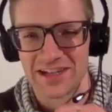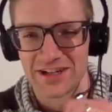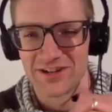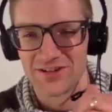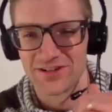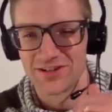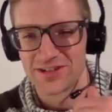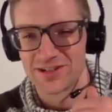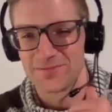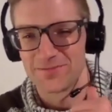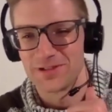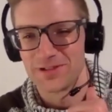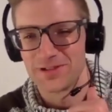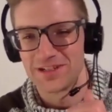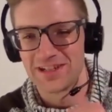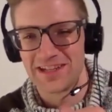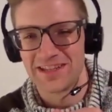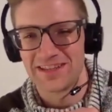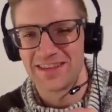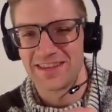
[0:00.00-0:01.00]
encourage someone
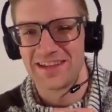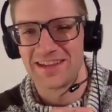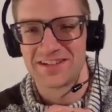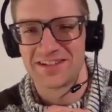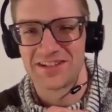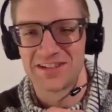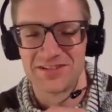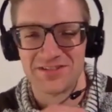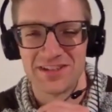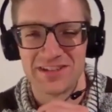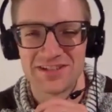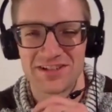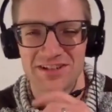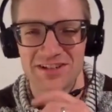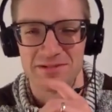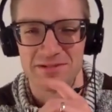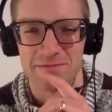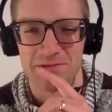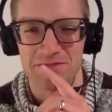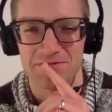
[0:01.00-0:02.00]
to take that. So that's
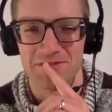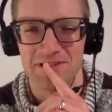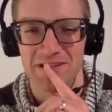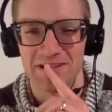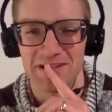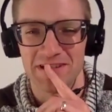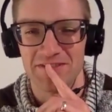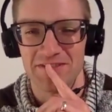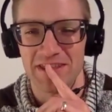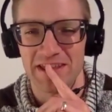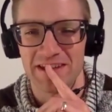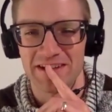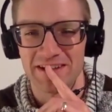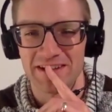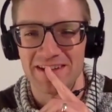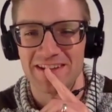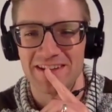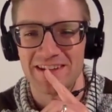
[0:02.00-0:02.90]
awesome as well. Love that.